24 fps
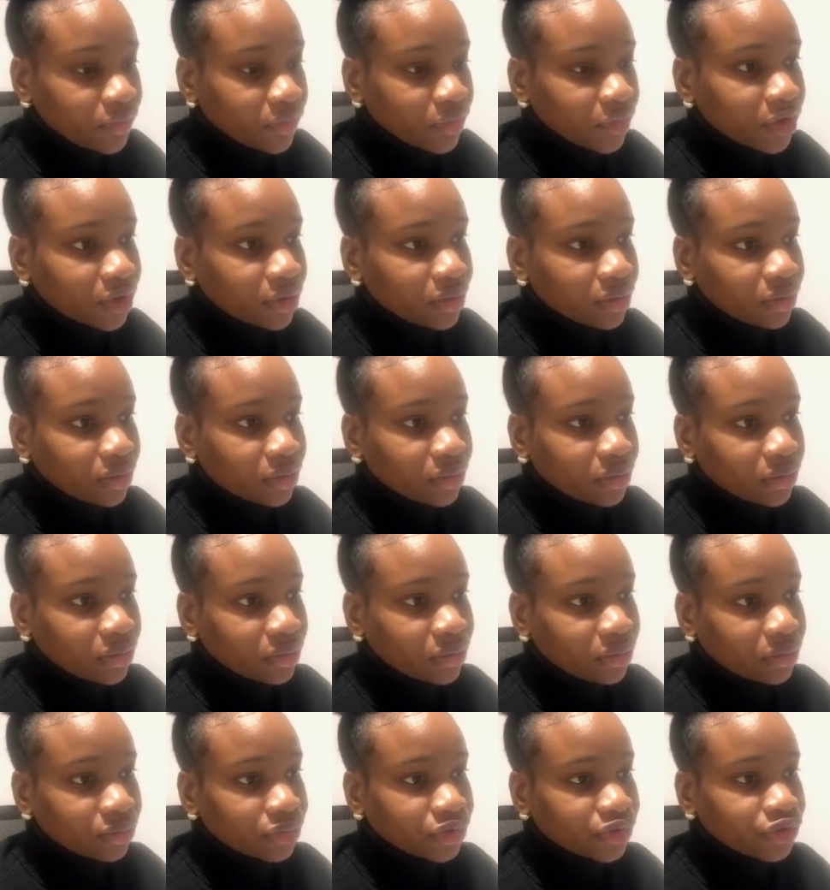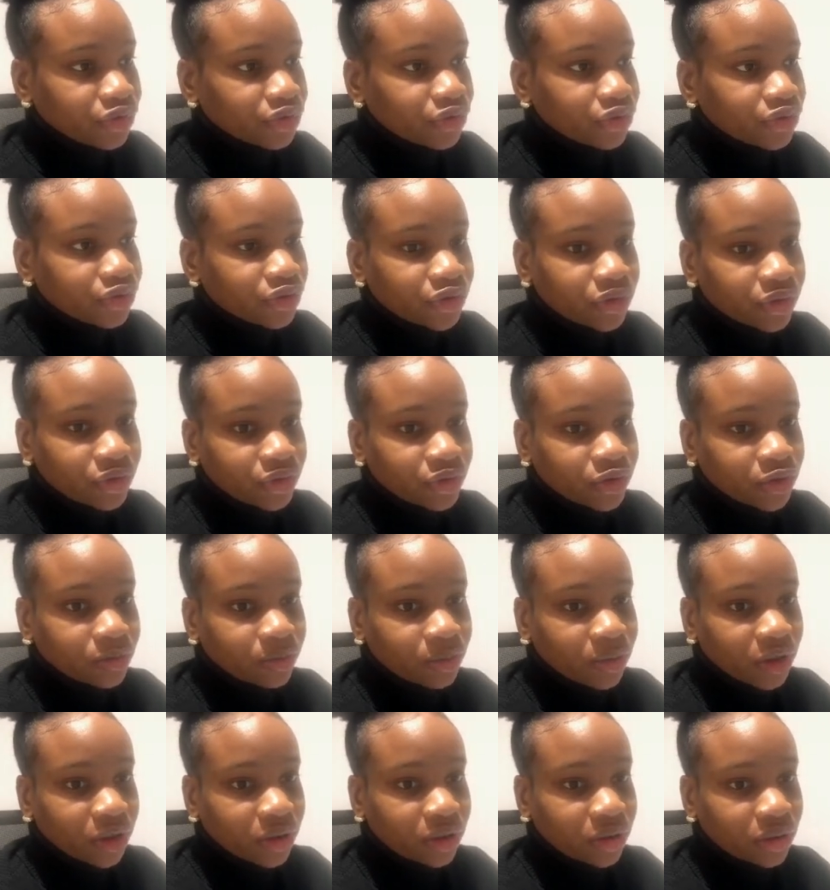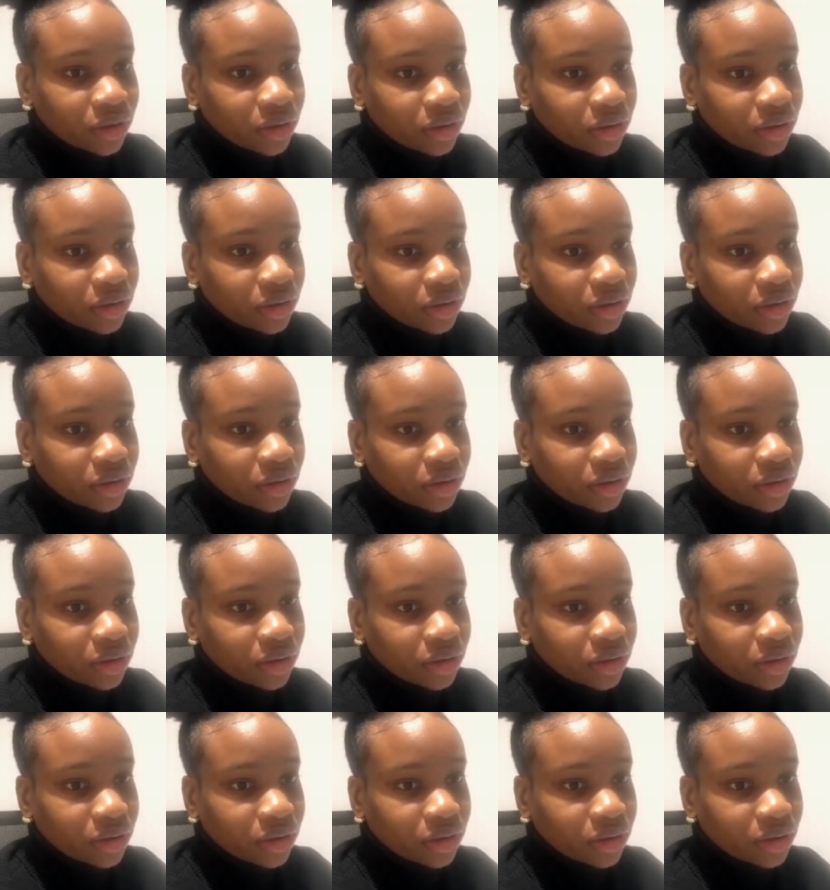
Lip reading: I'm just going to use my